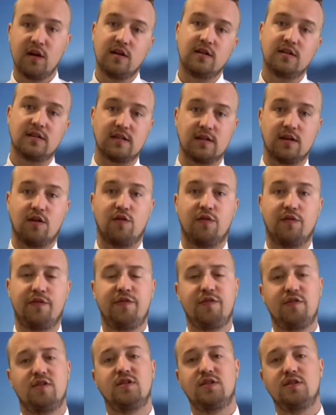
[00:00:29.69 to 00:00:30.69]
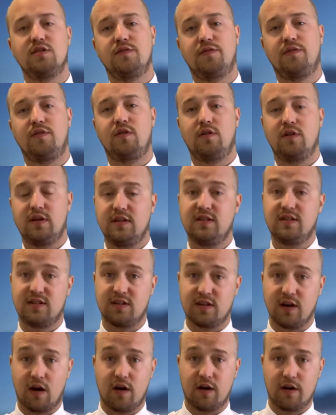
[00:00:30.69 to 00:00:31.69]
So first of all, it
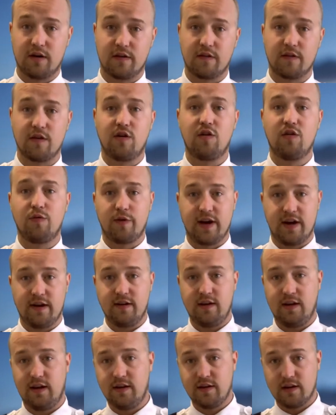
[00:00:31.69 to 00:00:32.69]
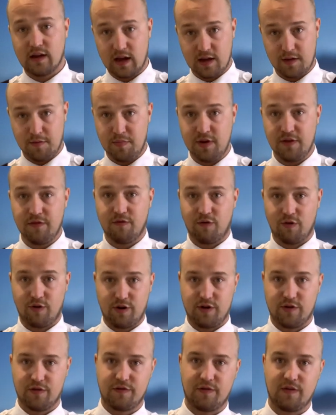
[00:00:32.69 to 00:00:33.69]
starts already a day before
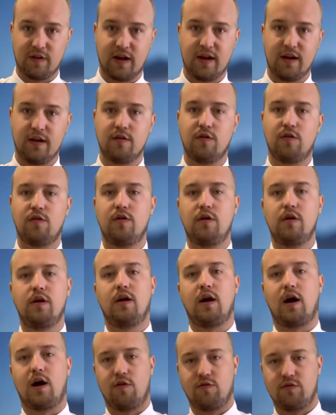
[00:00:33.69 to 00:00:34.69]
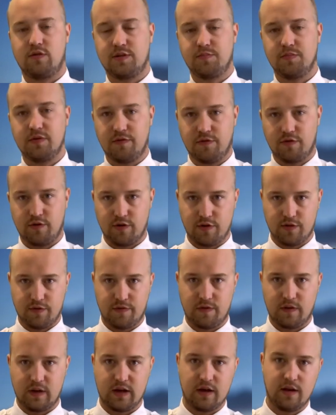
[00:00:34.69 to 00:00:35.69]
your flight or hours before your
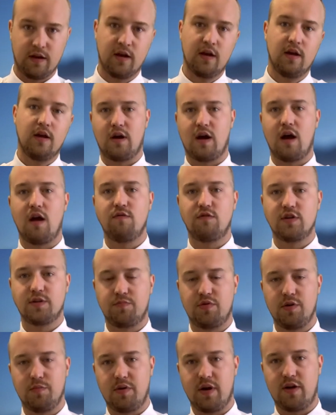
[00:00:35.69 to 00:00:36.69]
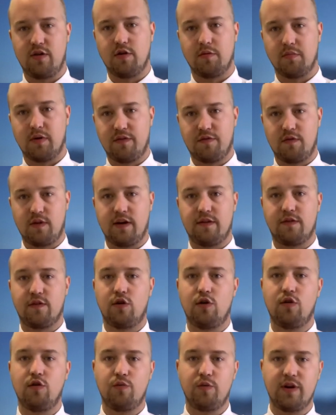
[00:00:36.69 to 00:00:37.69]
flight. I was preparing my flights
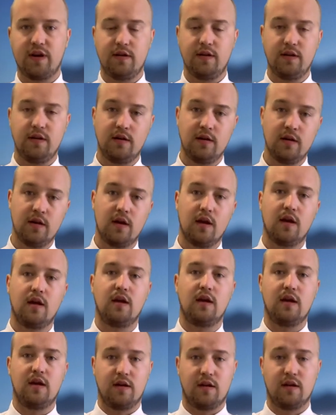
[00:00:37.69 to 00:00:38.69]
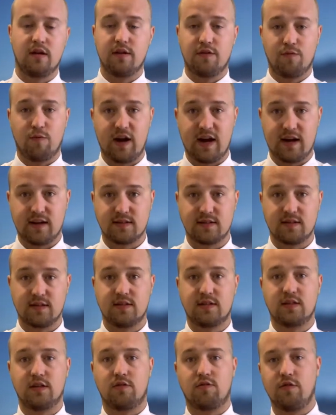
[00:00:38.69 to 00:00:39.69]
already in advance.
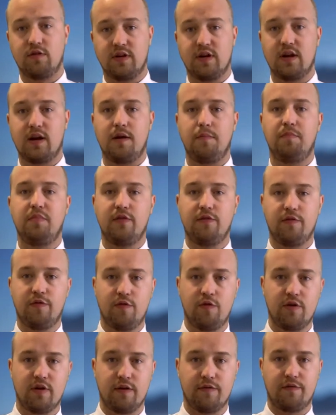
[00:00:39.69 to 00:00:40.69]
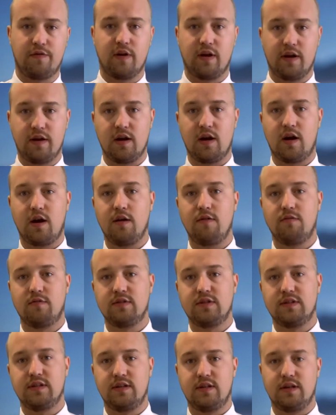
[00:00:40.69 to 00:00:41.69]
So the night before the flight, I
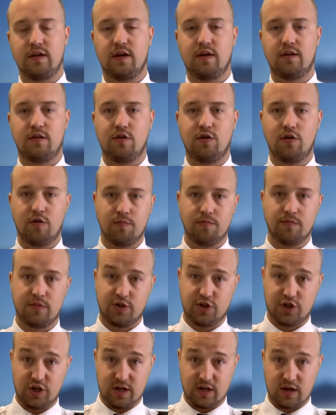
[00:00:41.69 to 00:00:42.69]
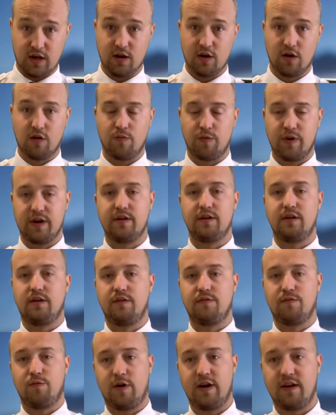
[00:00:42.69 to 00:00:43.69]
was sitting at home checking already
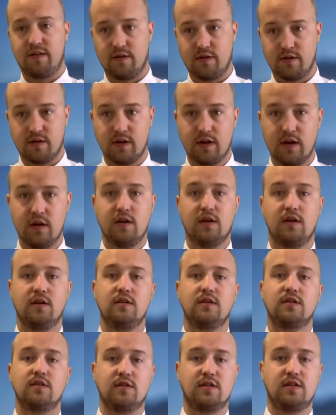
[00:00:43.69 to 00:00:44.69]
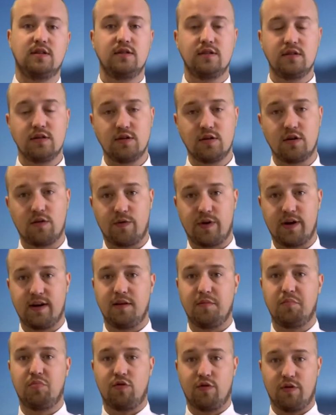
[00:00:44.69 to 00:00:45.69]
the weather. So this is
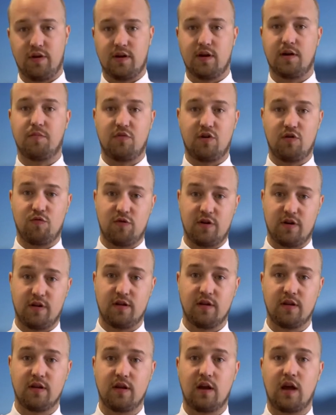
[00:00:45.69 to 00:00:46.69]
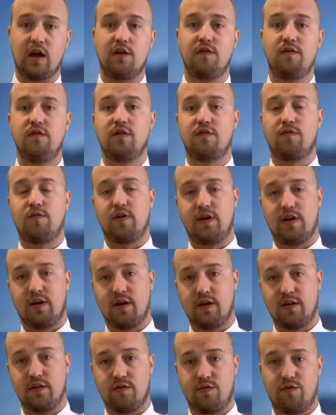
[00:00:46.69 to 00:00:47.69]
already point number one. If you're flying
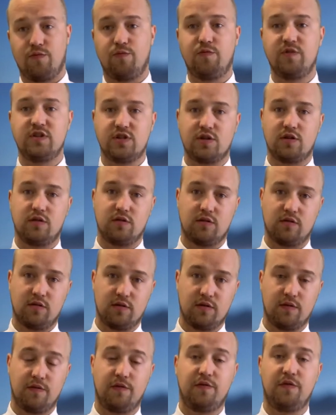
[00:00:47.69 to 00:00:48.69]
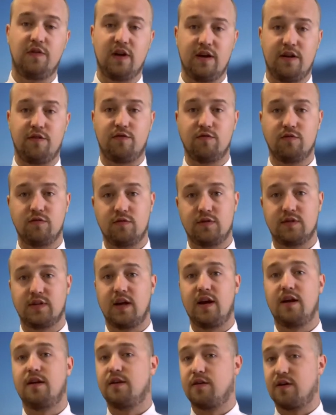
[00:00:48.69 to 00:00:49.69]
under visual flight rules
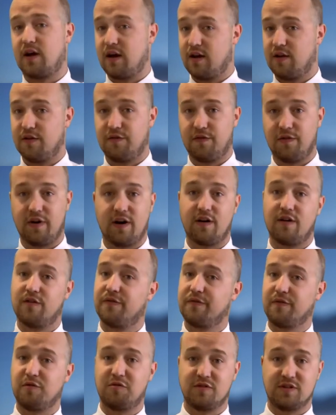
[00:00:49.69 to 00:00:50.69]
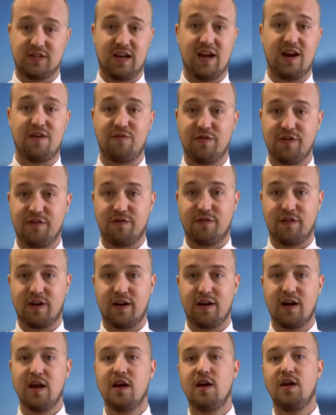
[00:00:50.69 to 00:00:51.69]
and IFR, of course, every
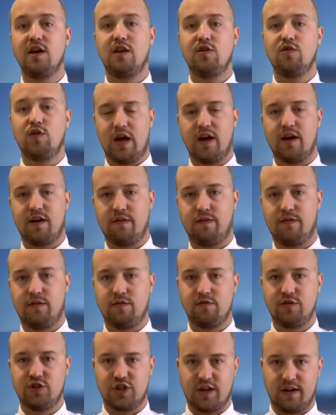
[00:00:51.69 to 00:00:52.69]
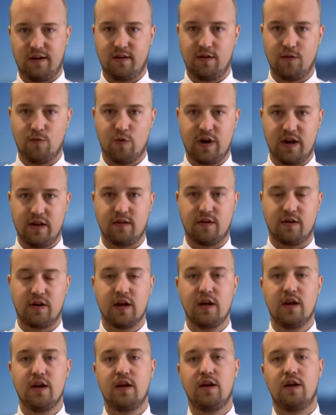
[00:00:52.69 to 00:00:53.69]
flight, you have to check the weather.
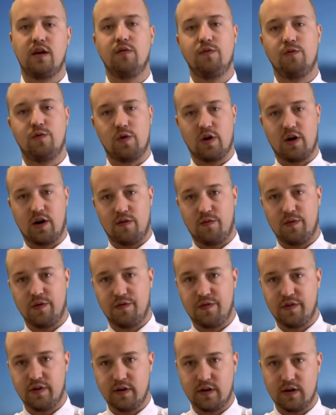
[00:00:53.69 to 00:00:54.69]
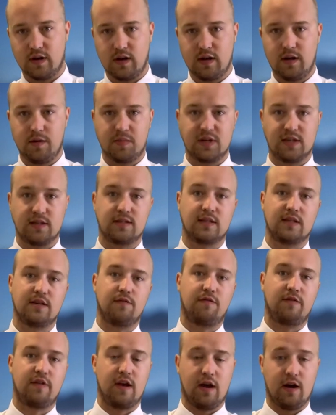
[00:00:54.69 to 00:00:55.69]
If you are within the limits,
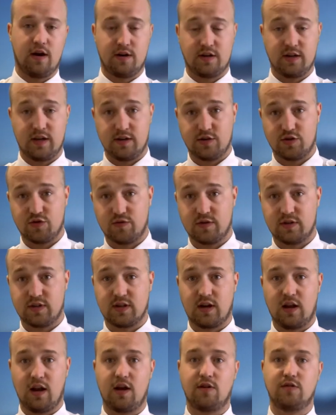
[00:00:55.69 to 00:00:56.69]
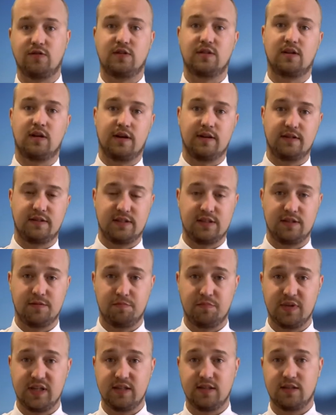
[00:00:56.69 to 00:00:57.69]
if there are dangerous clouds like
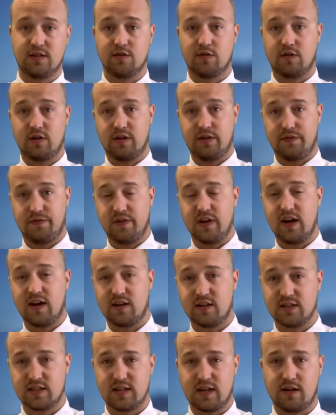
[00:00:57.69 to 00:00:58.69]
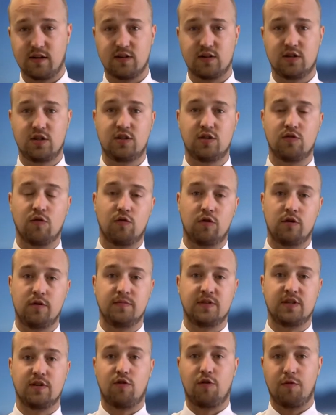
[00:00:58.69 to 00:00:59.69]
CBs, or if there are
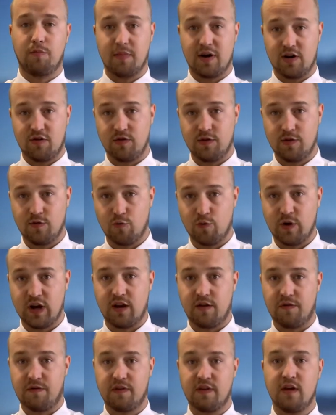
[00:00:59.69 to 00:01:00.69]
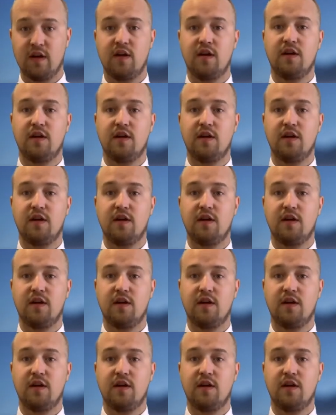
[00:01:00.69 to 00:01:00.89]
thunderstorms or mountain waves.